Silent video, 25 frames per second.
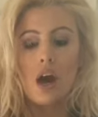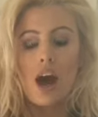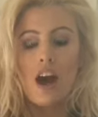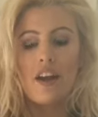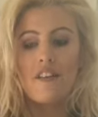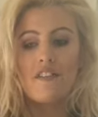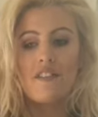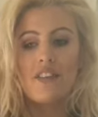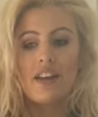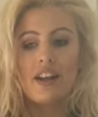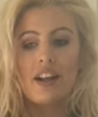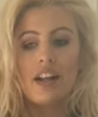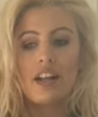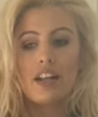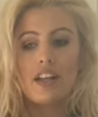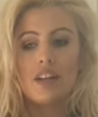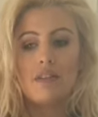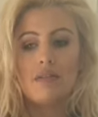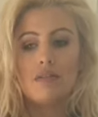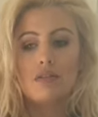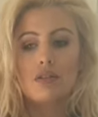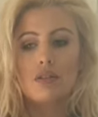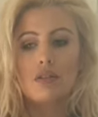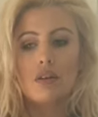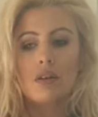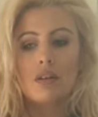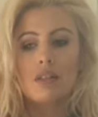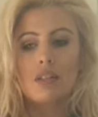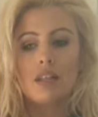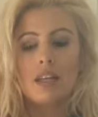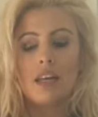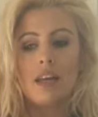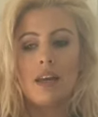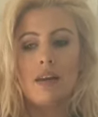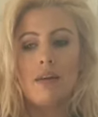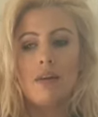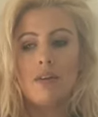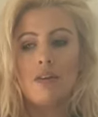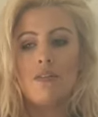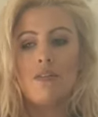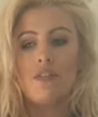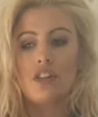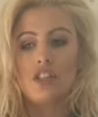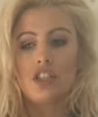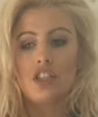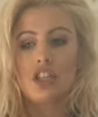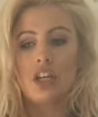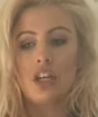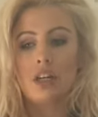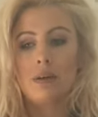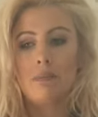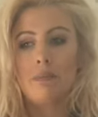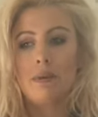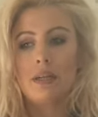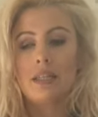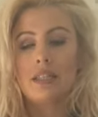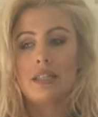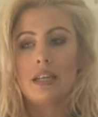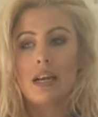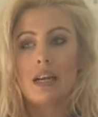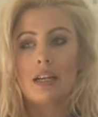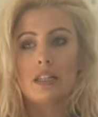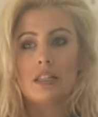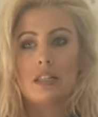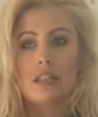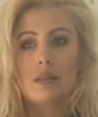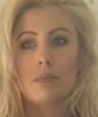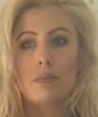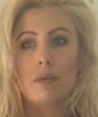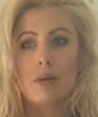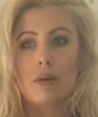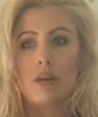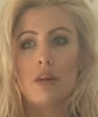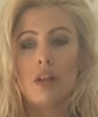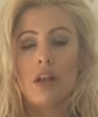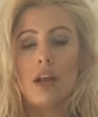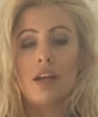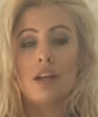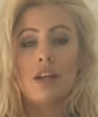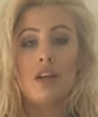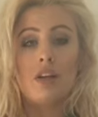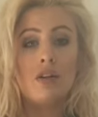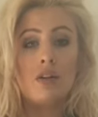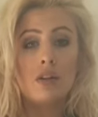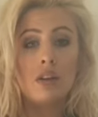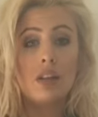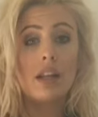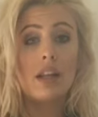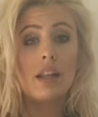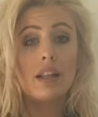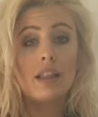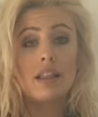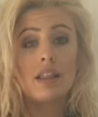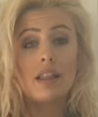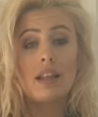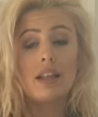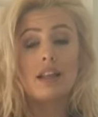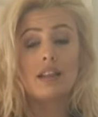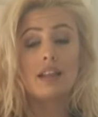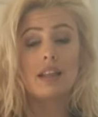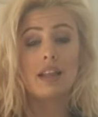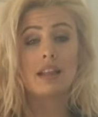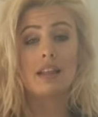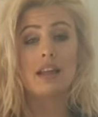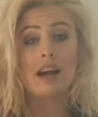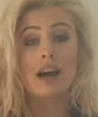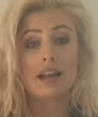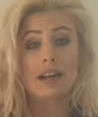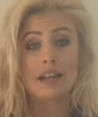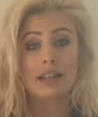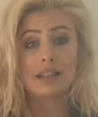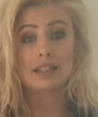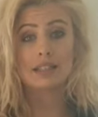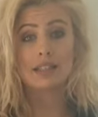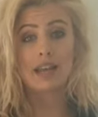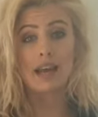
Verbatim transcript: I feel like you've just got to keep your vision be sensible and another thing that I can